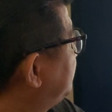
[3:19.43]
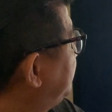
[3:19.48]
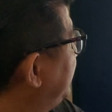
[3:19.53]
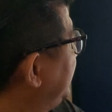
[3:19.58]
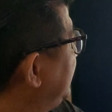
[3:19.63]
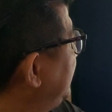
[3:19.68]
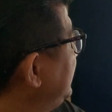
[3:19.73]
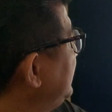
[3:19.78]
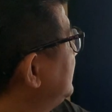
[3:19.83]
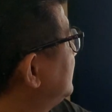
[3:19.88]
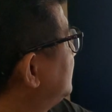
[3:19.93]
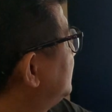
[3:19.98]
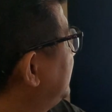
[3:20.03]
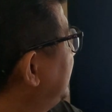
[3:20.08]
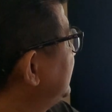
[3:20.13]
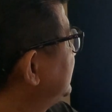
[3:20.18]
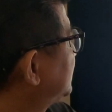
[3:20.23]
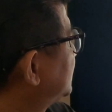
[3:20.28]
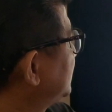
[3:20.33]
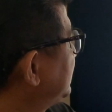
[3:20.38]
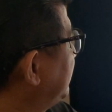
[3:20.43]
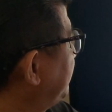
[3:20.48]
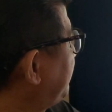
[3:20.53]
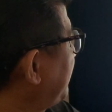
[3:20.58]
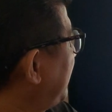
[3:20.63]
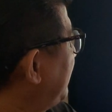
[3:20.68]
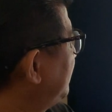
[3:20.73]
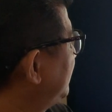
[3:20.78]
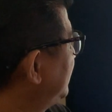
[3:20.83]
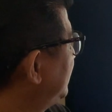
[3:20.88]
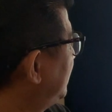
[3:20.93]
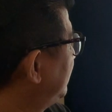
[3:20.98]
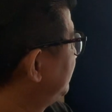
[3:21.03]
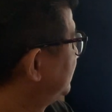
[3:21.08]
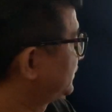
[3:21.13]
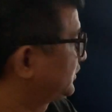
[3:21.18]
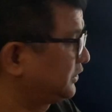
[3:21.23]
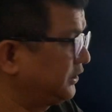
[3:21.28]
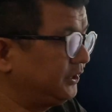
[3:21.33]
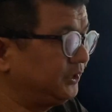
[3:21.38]
b, raised to the power of
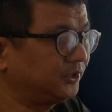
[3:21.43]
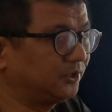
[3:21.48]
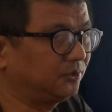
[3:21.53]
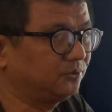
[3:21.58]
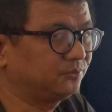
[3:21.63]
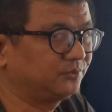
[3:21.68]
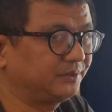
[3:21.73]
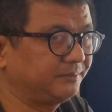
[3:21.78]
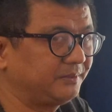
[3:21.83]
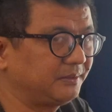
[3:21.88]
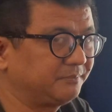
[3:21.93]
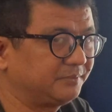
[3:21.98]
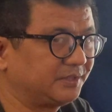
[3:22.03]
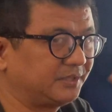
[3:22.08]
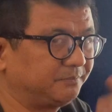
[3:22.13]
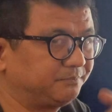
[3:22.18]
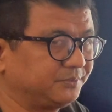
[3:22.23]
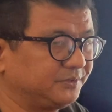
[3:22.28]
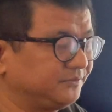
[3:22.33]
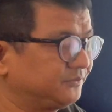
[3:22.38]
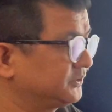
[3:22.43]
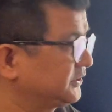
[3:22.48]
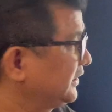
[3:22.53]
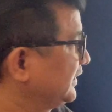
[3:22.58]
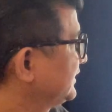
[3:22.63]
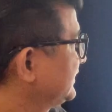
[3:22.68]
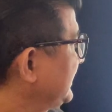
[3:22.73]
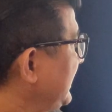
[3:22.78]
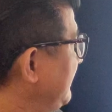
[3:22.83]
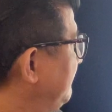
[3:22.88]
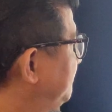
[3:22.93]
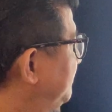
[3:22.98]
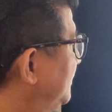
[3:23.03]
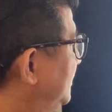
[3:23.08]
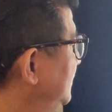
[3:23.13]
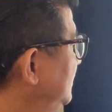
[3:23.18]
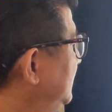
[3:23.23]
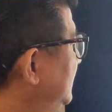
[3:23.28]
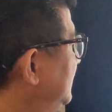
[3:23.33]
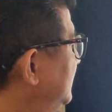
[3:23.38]
0, remember our previous
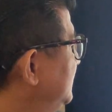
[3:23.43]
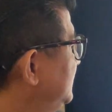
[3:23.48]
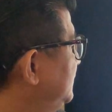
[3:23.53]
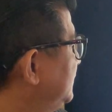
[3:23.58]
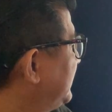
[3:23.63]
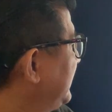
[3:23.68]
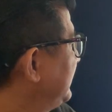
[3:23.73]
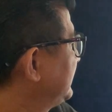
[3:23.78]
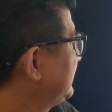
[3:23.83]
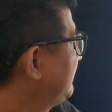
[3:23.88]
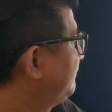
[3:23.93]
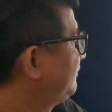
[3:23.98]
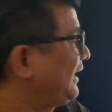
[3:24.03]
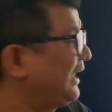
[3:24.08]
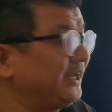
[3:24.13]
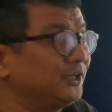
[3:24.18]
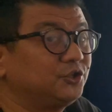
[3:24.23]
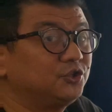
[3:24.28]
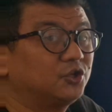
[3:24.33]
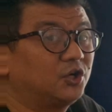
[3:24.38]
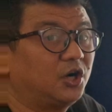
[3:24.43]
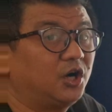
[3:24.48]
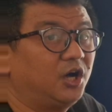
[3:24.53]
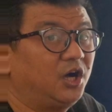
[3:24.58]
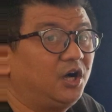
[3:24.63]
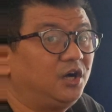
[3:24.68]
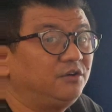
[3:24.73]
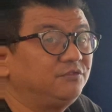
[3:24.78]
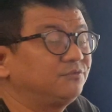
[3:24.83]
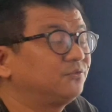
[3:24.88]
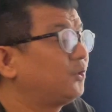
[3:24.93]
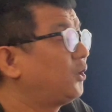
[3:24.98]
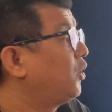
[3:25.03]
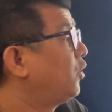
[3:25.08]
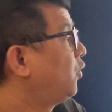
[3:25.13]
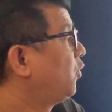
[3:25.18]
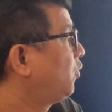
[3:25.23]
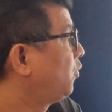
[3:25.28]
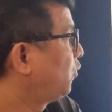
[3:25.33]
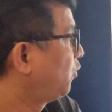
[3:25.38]
example, you get a value of
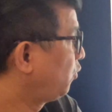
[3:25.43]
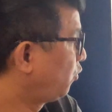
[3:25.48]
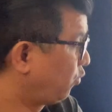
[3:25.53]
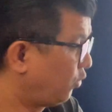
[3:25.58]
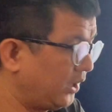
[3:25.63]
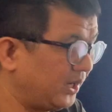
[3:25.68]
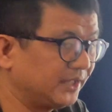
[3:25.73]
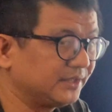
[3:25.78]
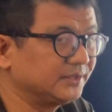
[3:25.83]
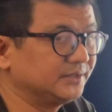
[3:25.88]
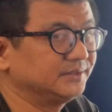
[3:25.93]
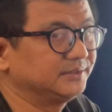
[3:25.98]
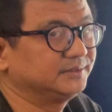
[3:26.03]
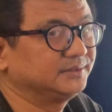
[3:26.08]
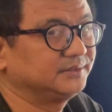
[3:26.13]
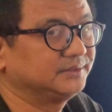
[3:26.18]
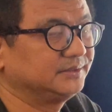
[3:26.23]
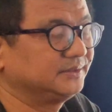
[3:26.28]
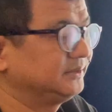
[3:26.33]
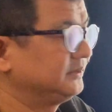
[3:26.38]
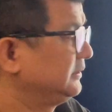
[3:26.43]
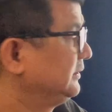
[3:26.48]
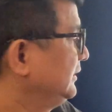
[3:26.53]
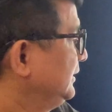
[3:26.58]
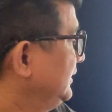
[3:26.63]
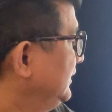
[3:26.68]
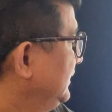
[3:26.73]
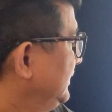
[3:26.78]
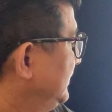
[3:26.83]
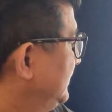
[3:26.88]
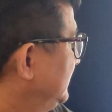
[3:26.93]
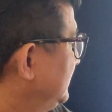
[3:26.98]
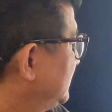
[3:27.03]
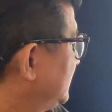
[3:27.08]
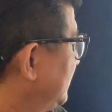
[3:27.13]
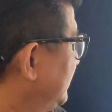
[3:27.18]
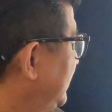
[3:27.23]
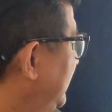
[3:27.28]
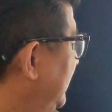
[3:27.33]
1. So